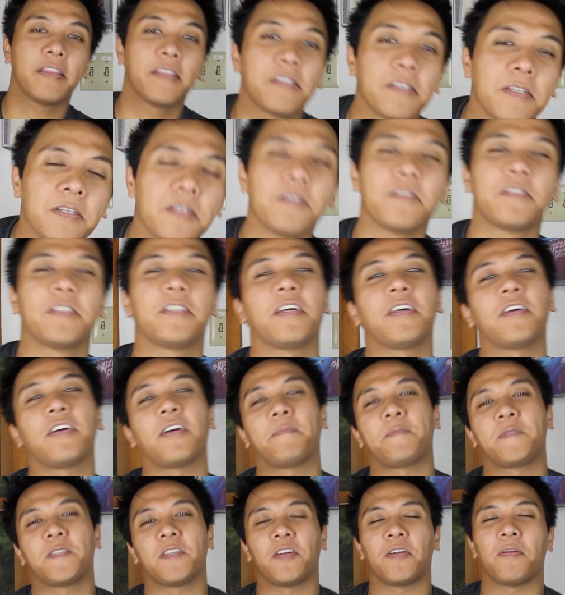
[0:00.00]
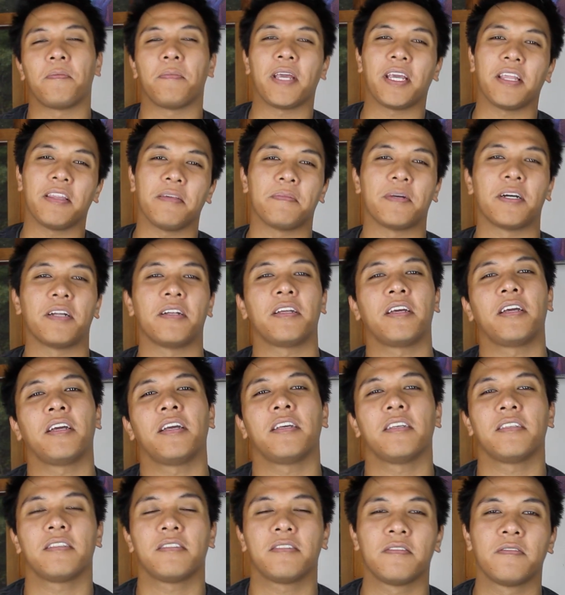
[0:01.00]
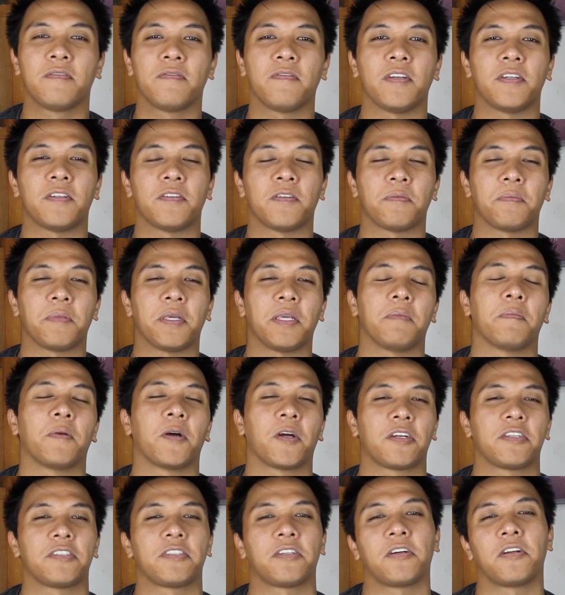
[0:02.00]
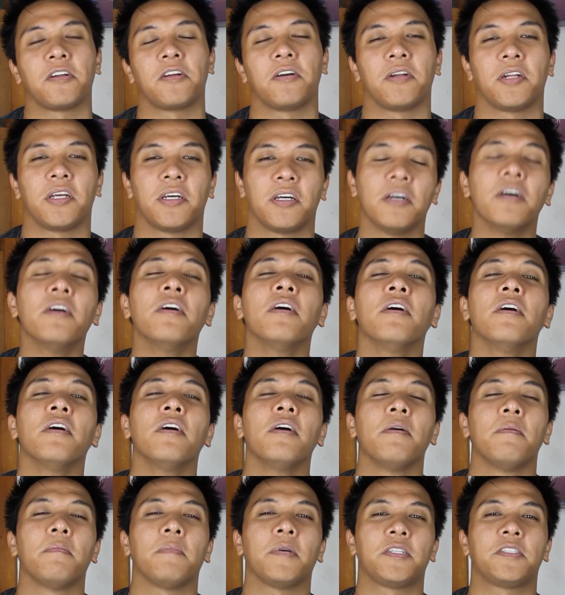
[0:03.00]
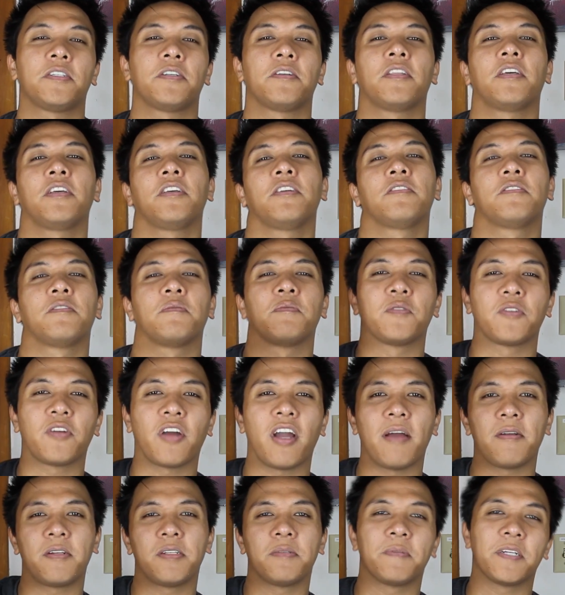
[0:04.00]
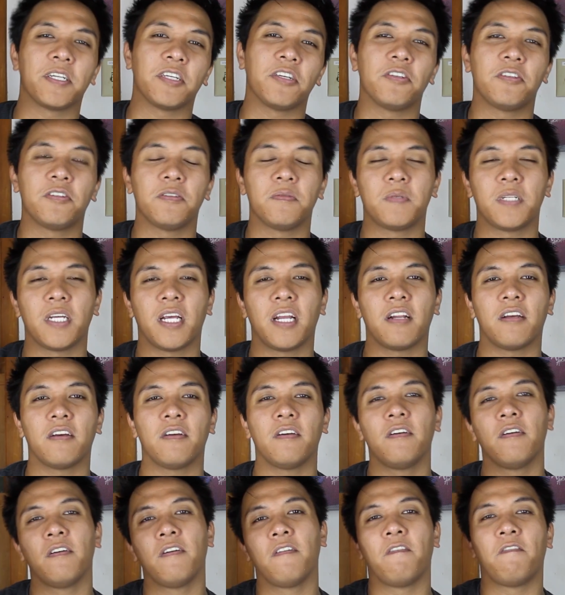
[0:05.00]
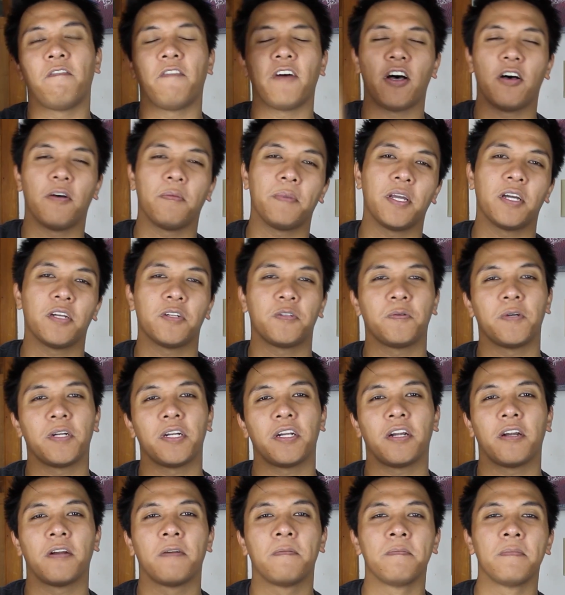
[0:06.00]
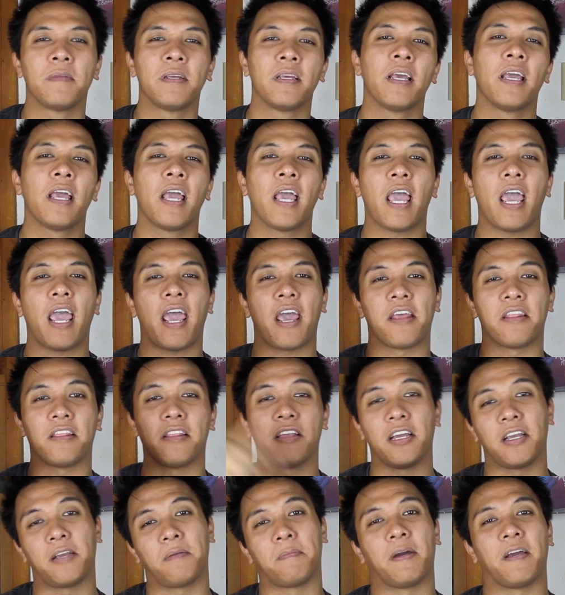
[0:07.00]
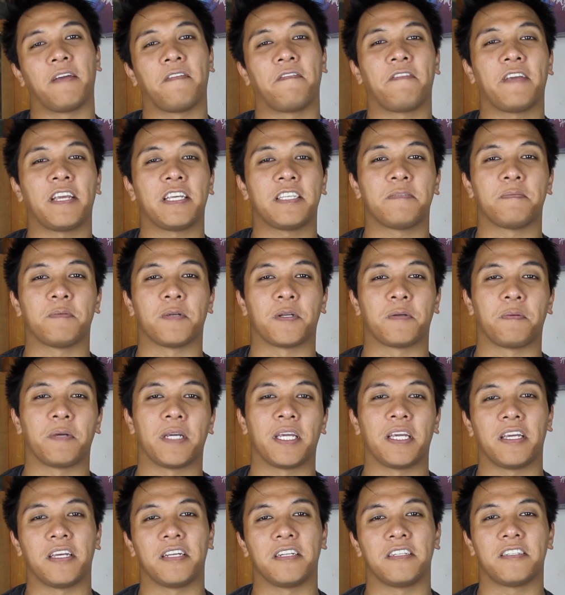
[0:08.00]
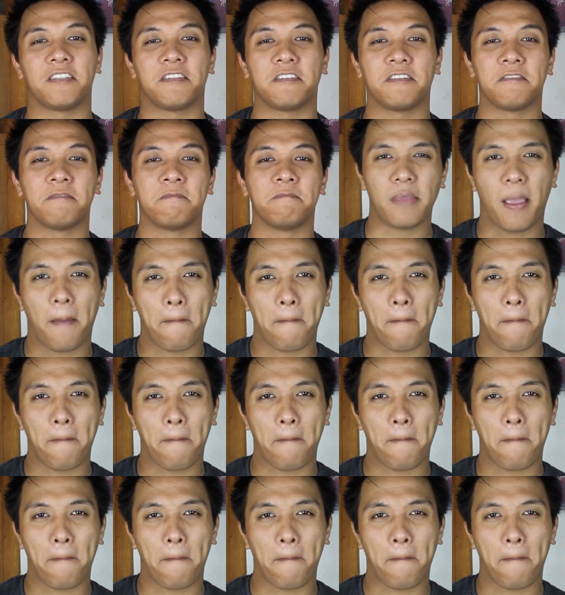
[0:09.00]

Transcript: this concludes another episode of Mainly Mondays featuring me, Marcus Cardona. Make sure that you subscribe to my YouTube channel, follow me on Twitter, and like my Facebook page.